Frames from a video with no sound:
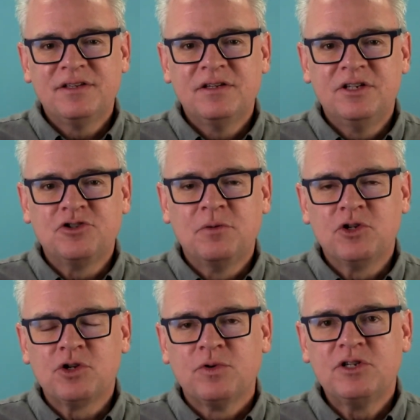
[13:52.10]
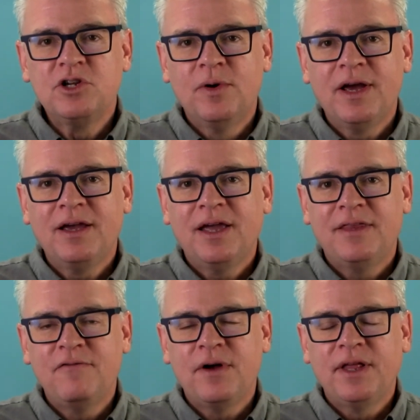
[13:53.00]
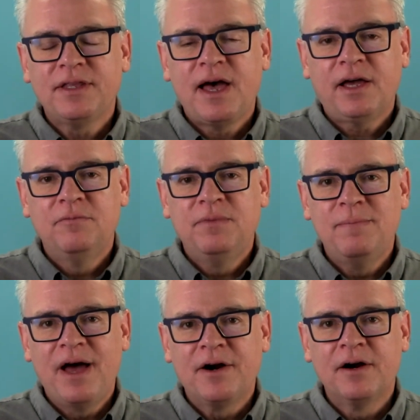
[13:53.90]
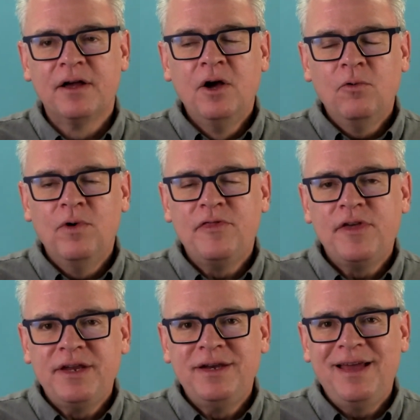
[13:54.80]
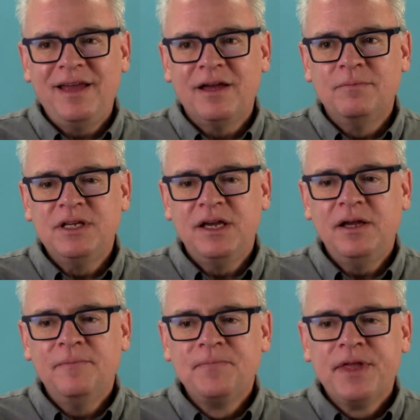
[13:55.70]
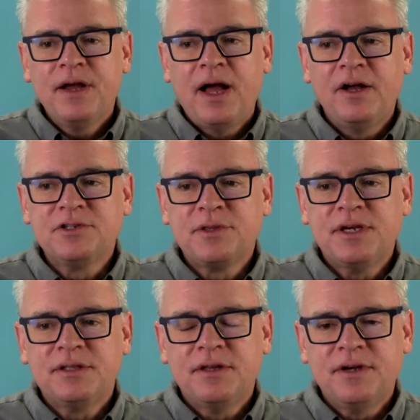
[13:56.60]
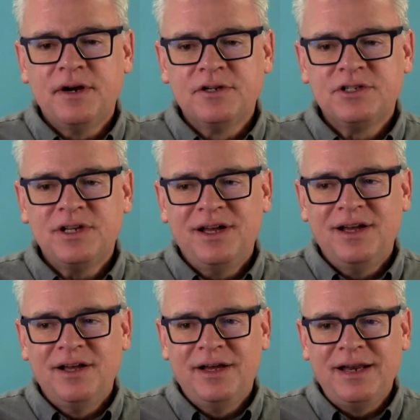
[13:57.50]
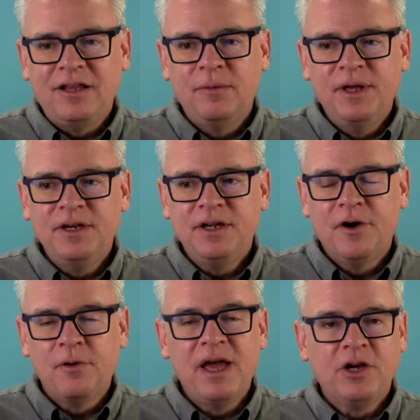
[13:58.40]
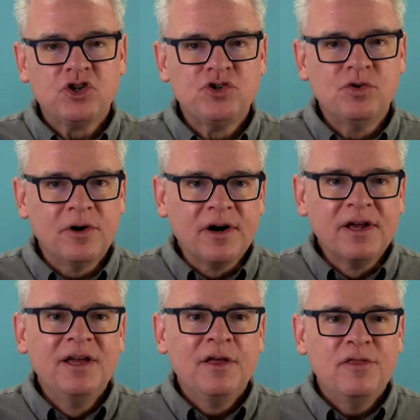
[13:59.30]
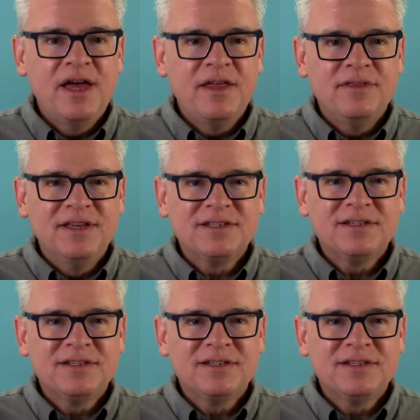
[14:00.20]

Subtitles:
distribution was doing, and they felt like that could be better within AMD. I also think that there's an element here to make sure that this